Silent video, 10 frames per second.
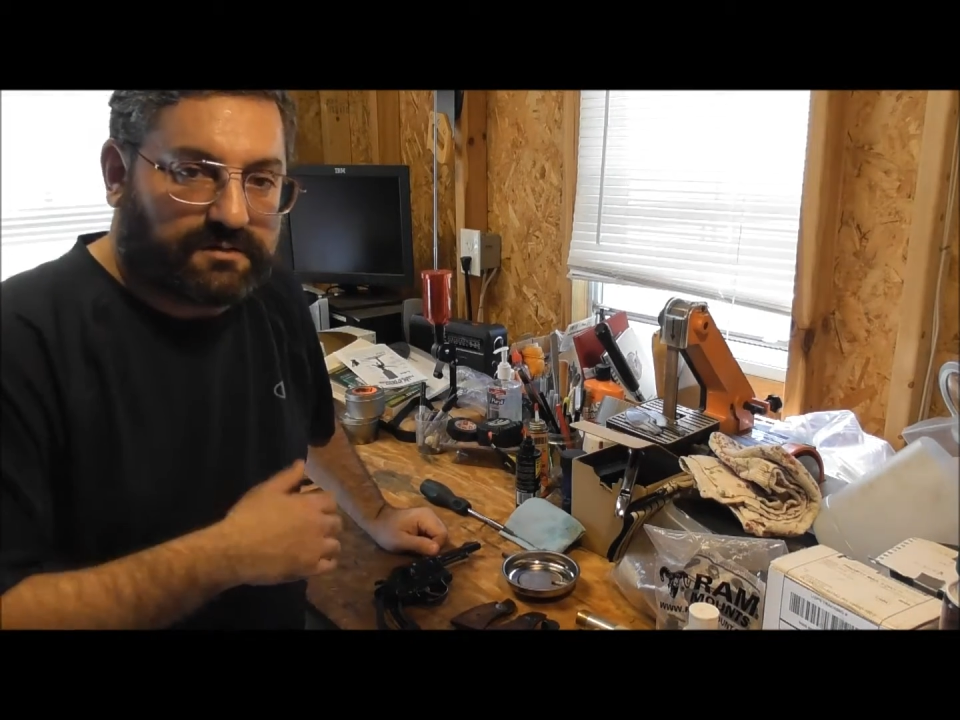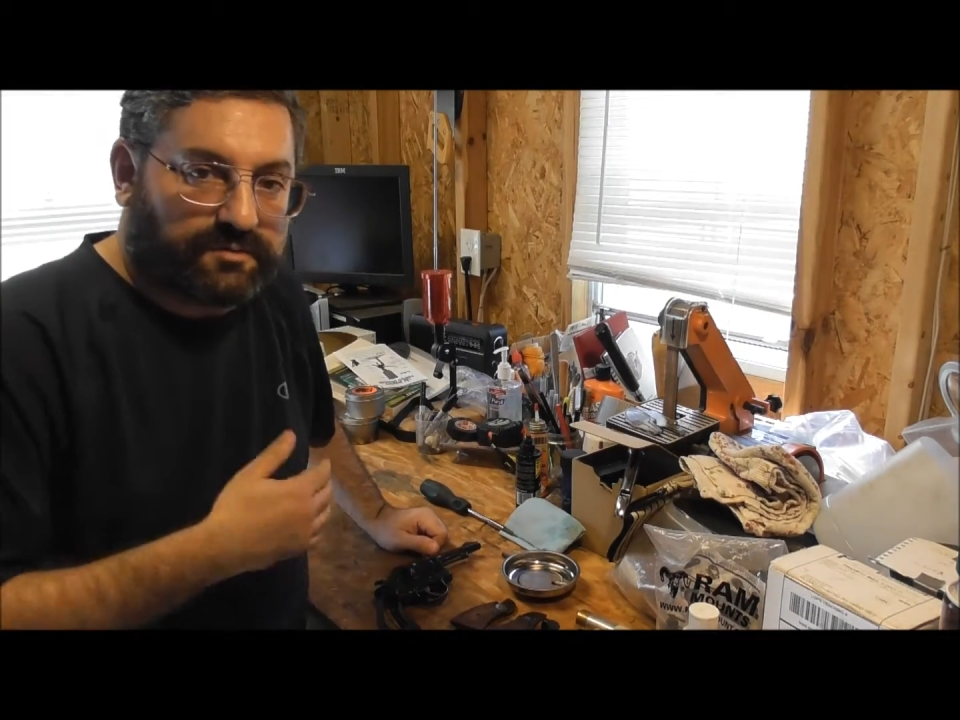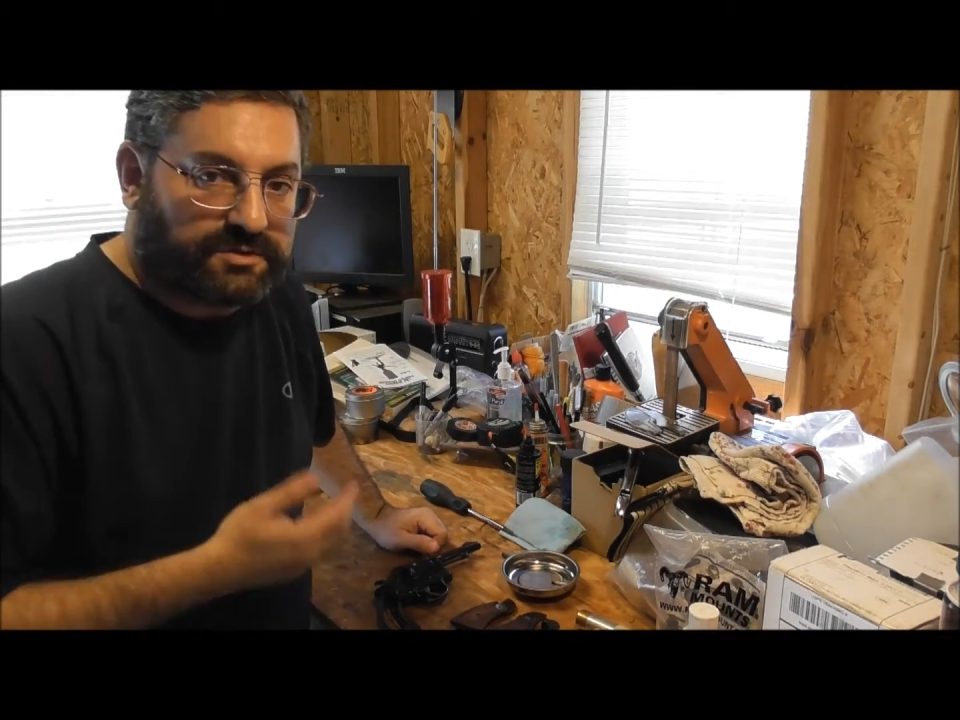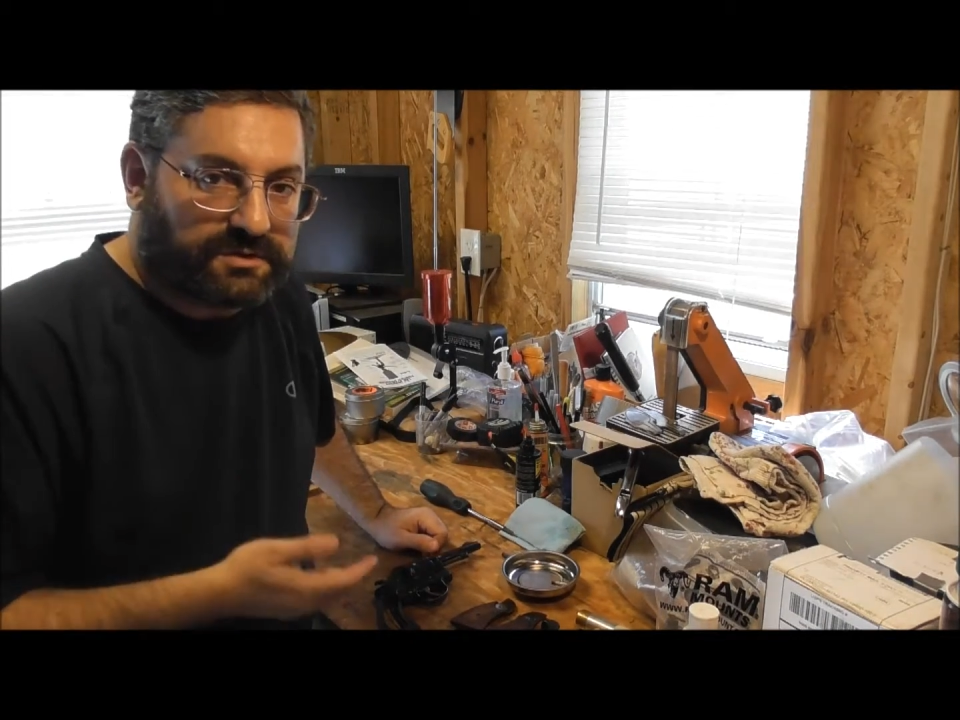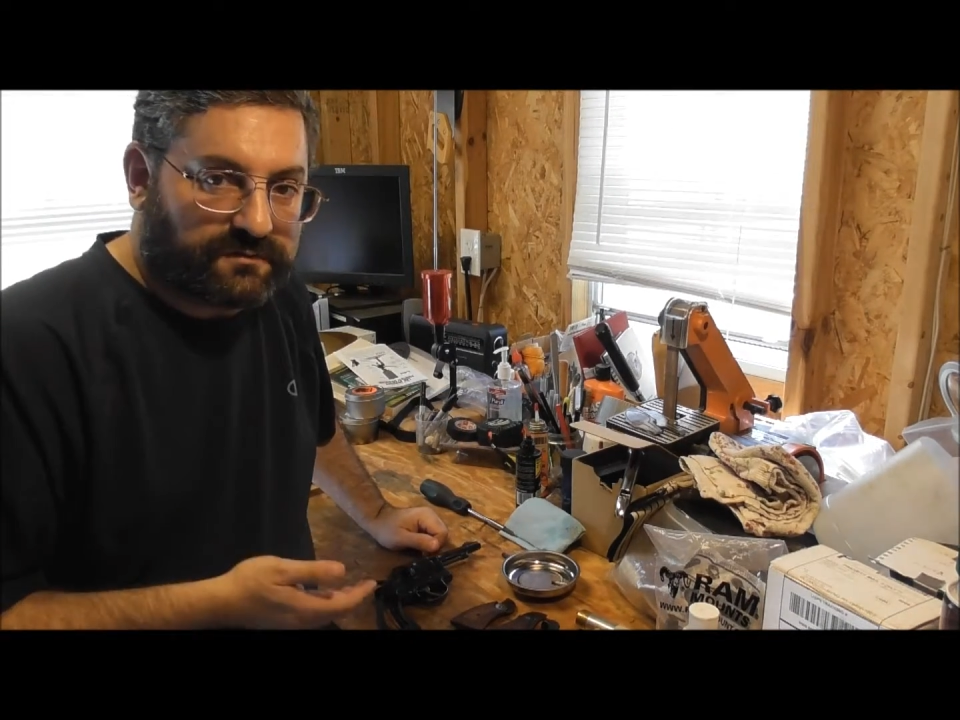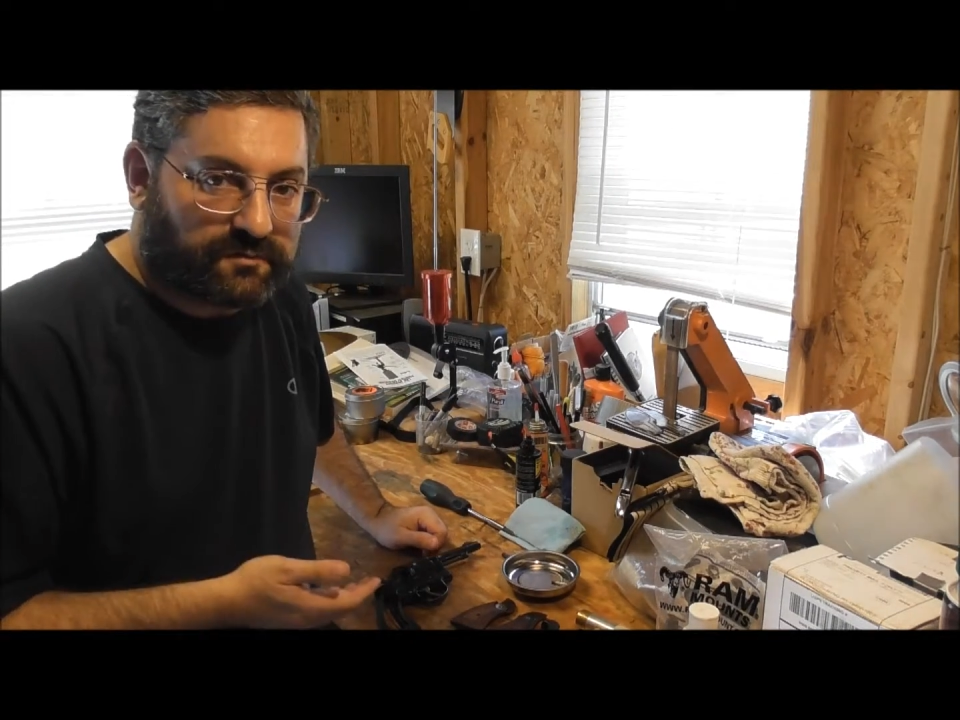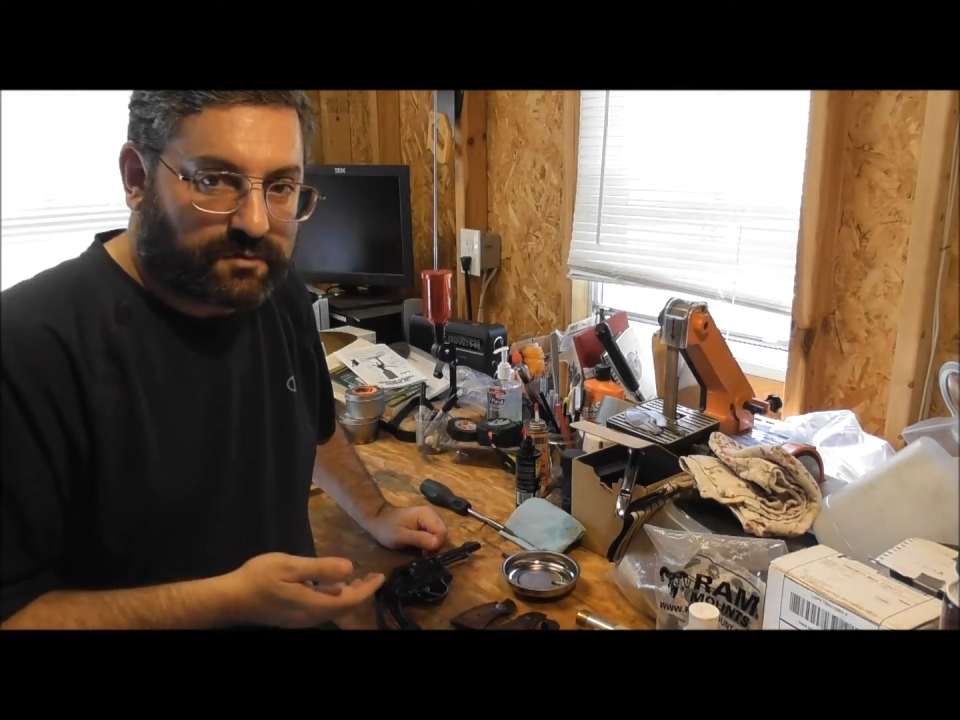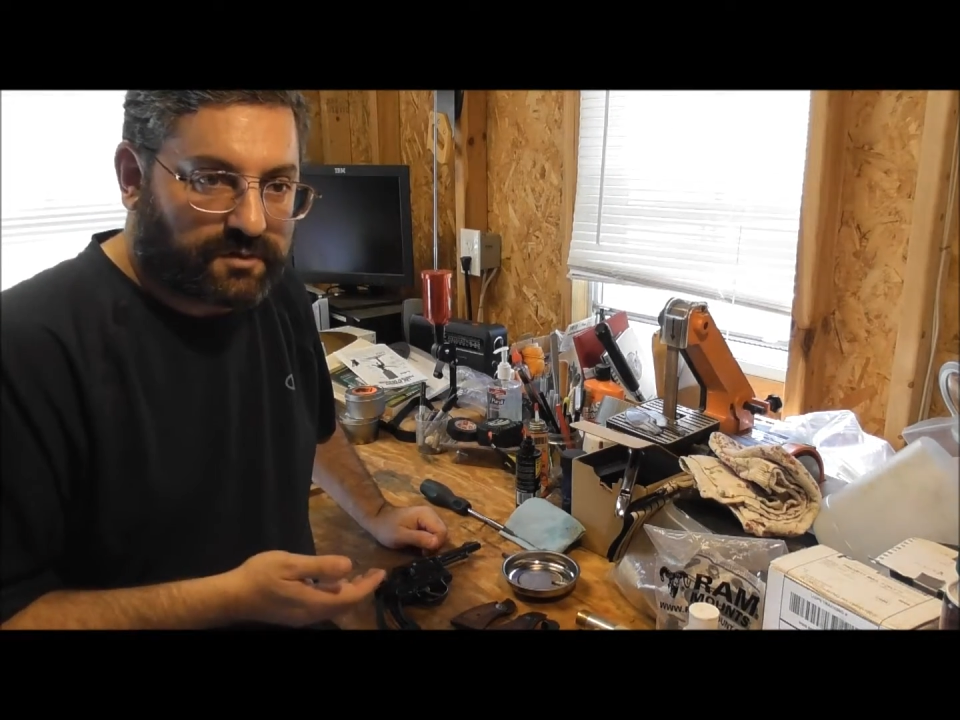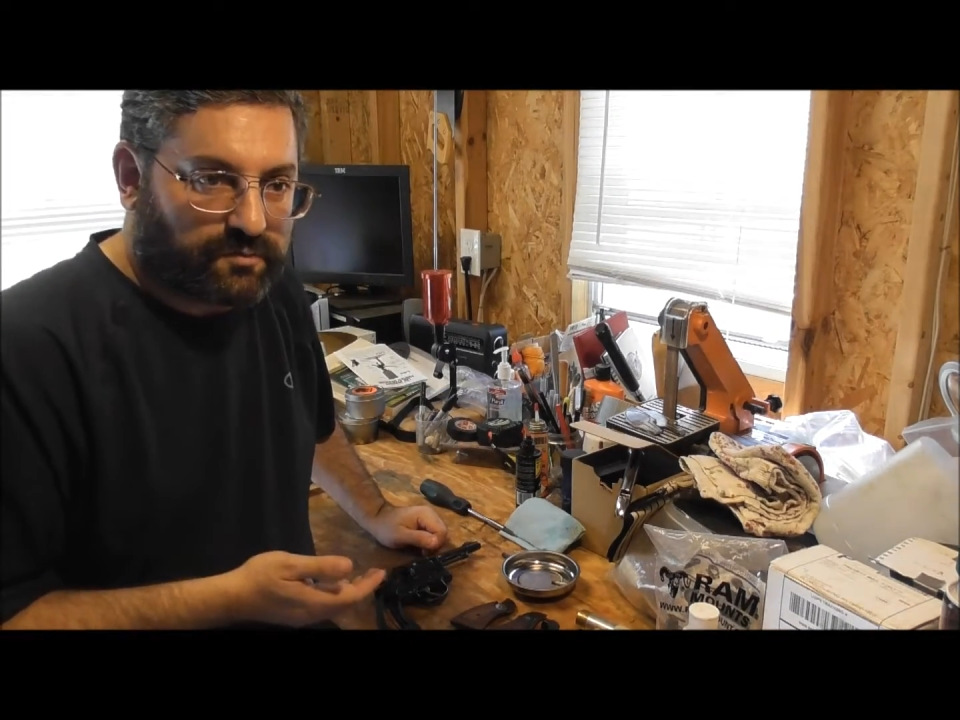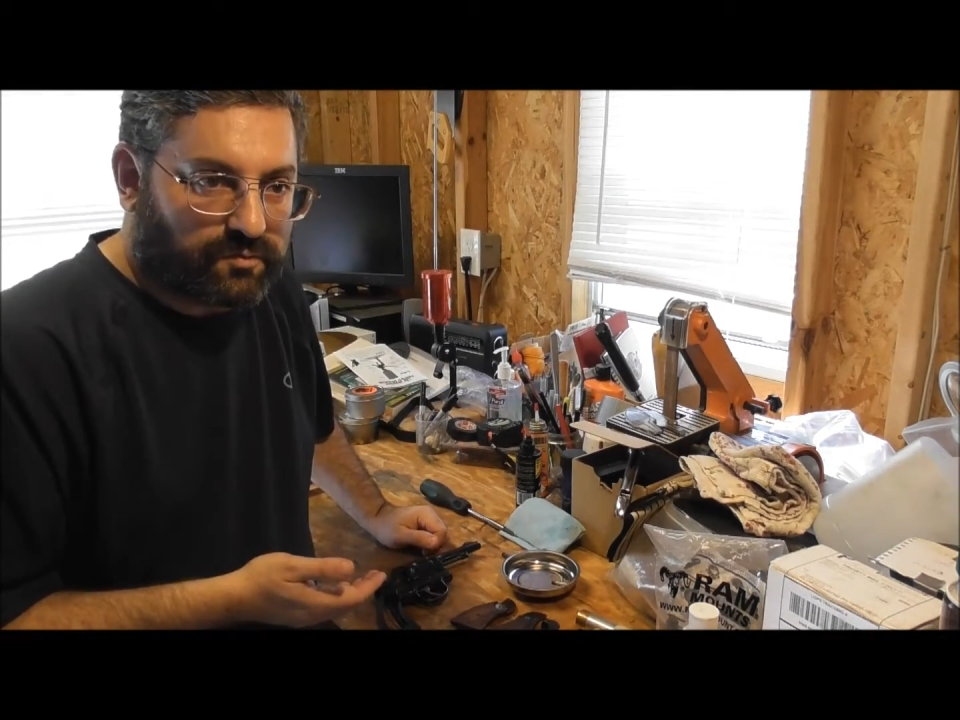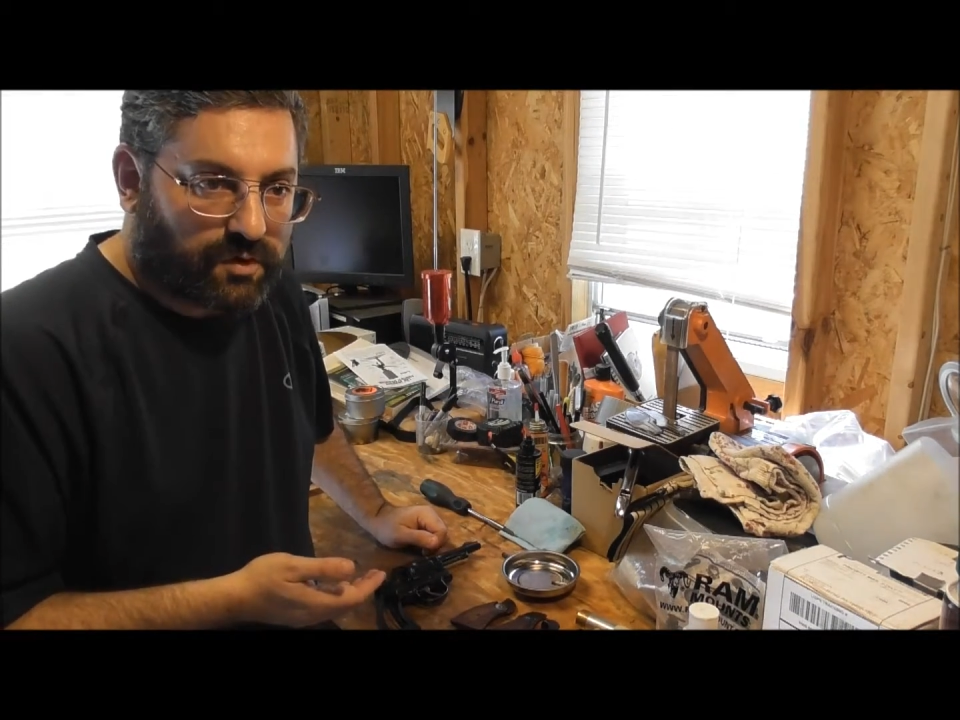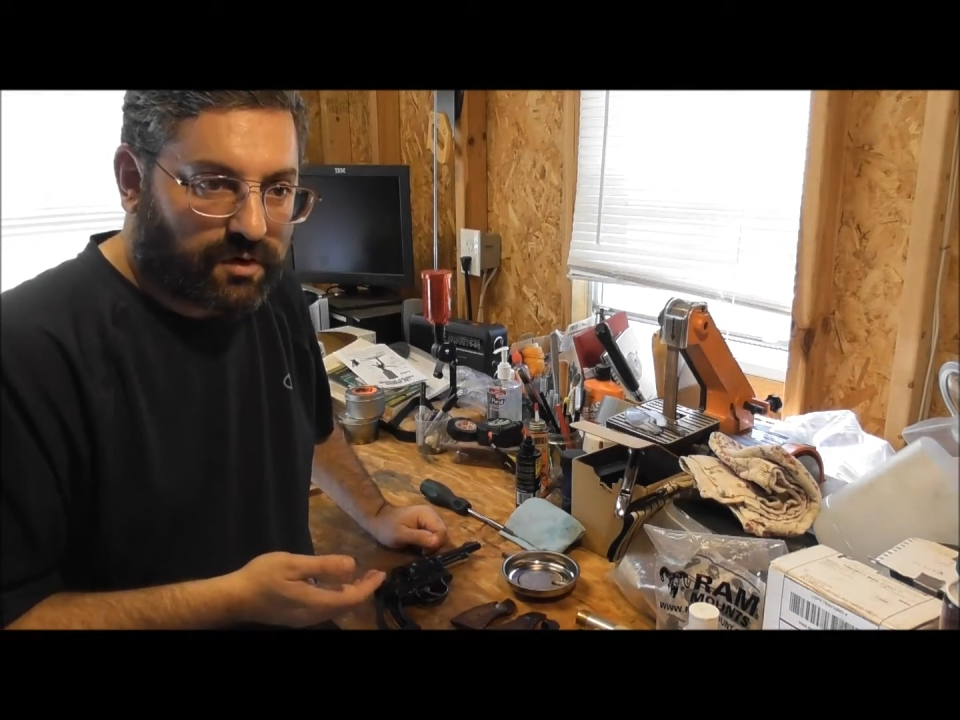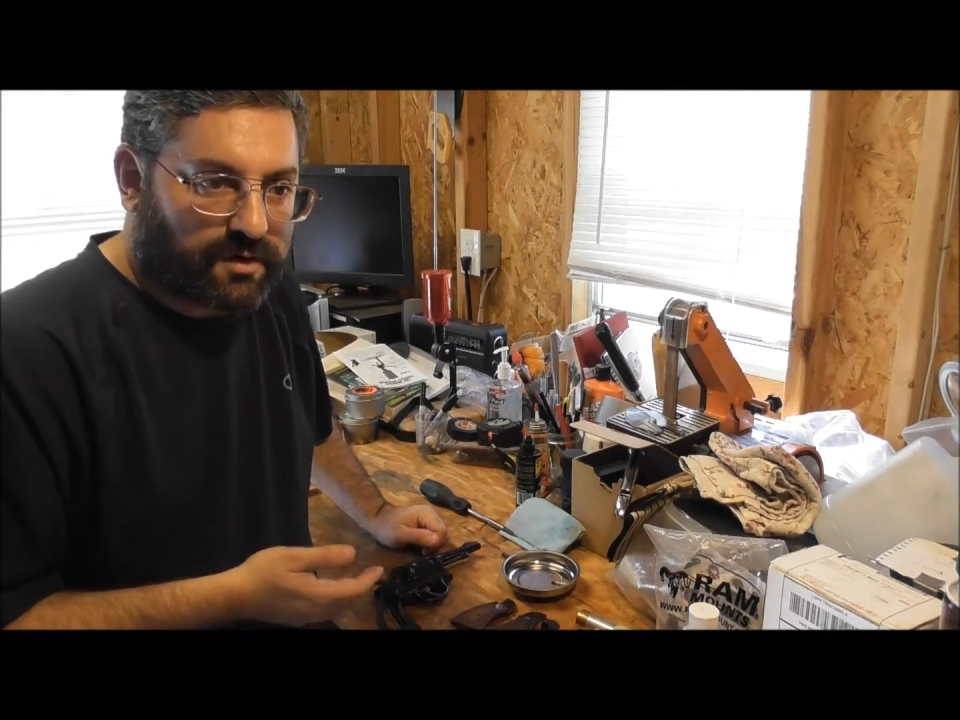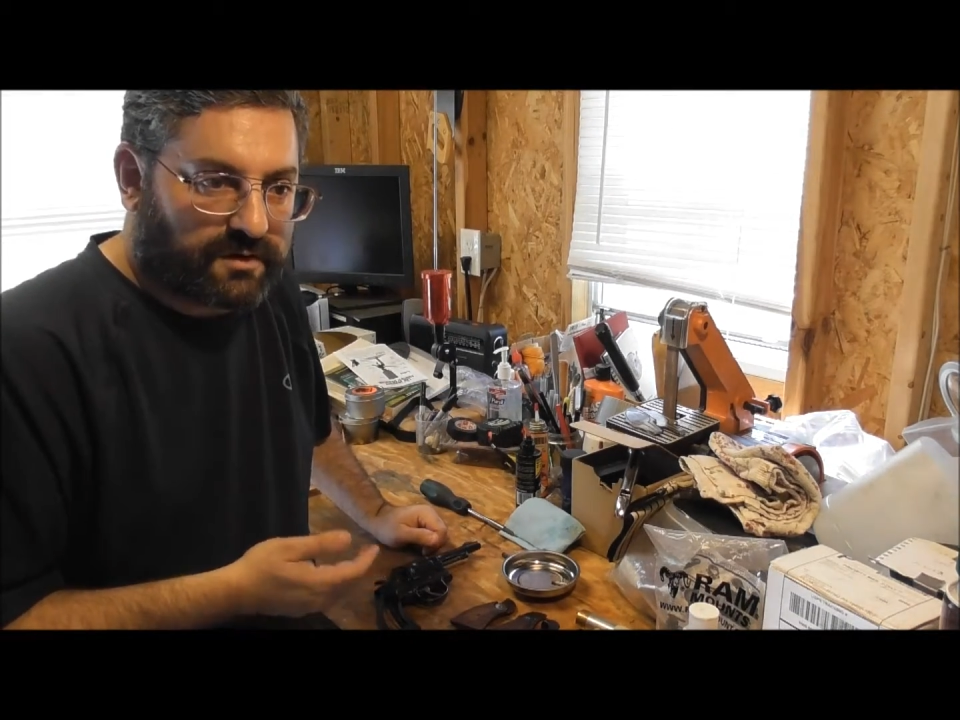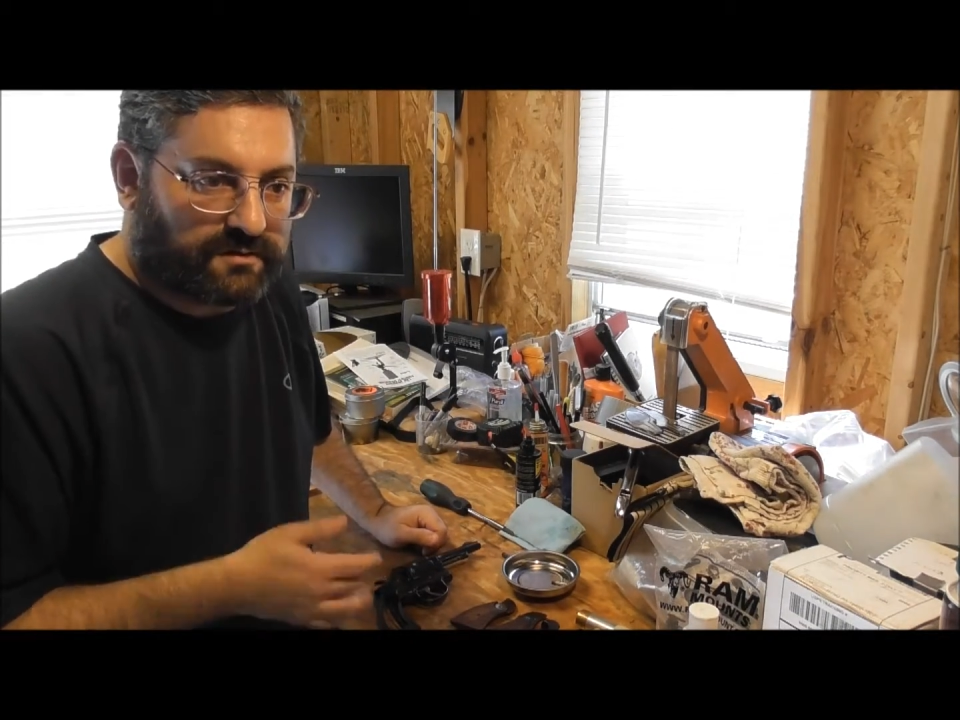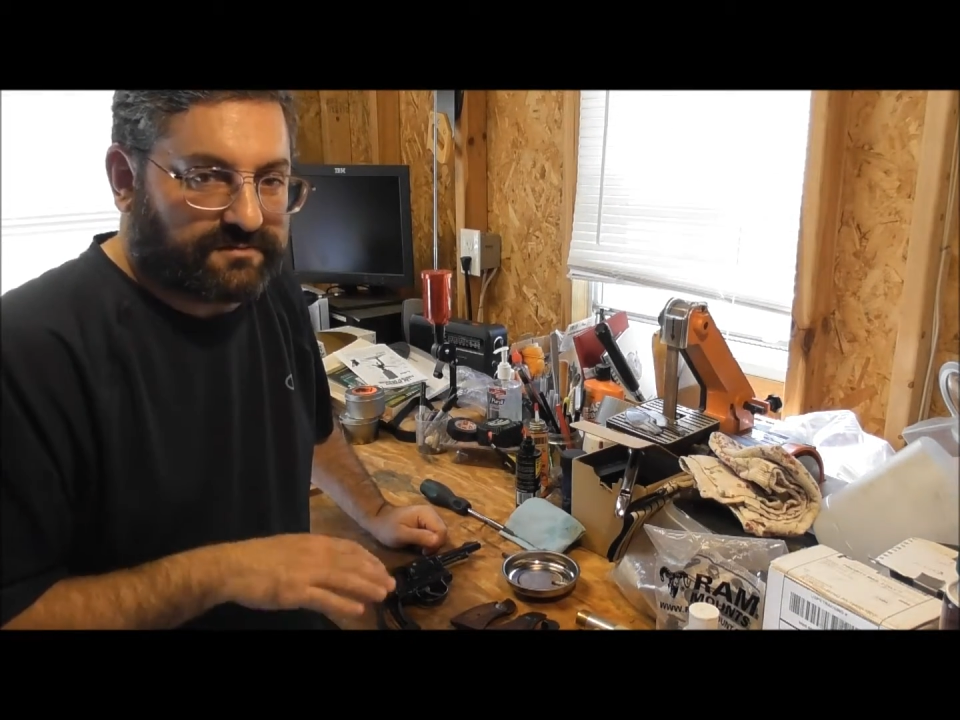WD-40 will work,